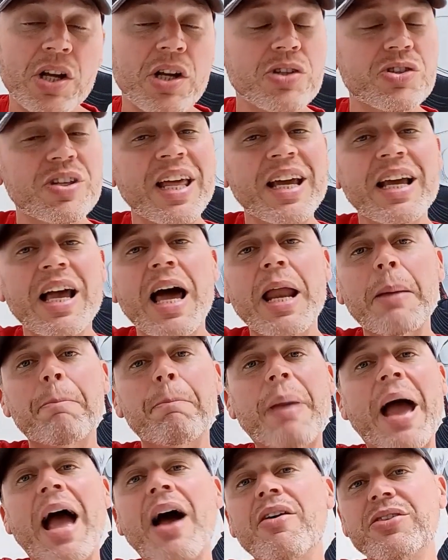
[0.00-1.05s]
So that kind
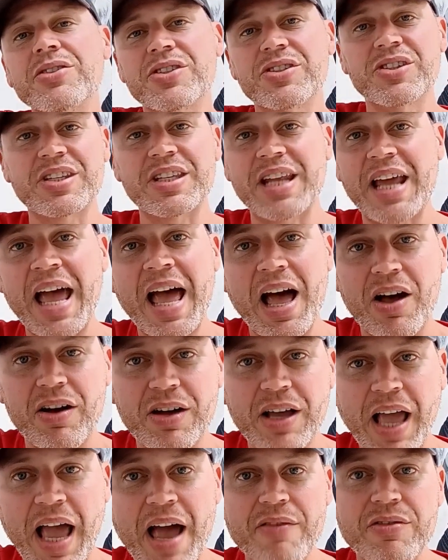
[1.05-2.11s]
of balances it
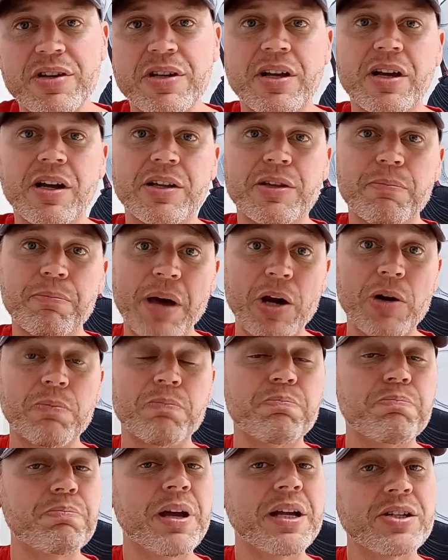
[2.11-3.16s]
out, having the, the
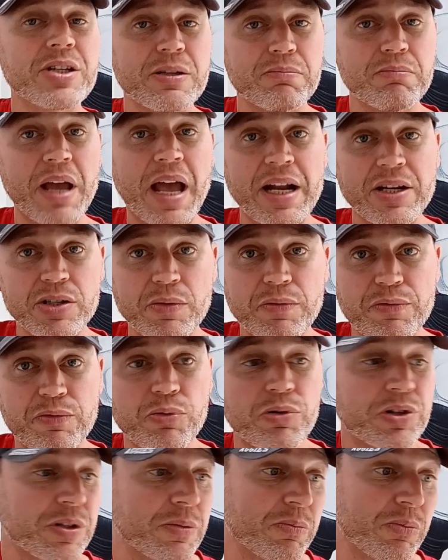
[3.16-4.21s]
better pitching matchup
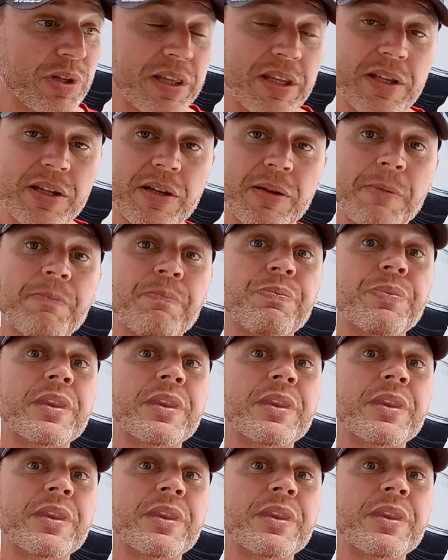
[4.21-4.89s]
fortune with the